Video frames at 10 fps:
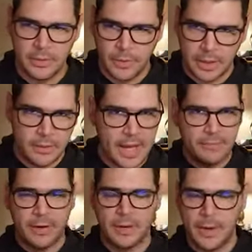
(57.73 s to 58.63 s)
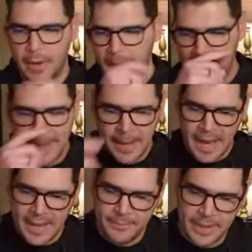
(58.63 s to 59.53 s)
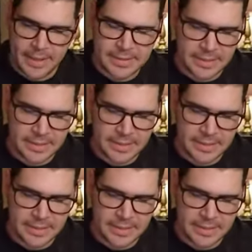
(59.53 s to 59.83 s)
I didn't want to go that far out of my way. I picked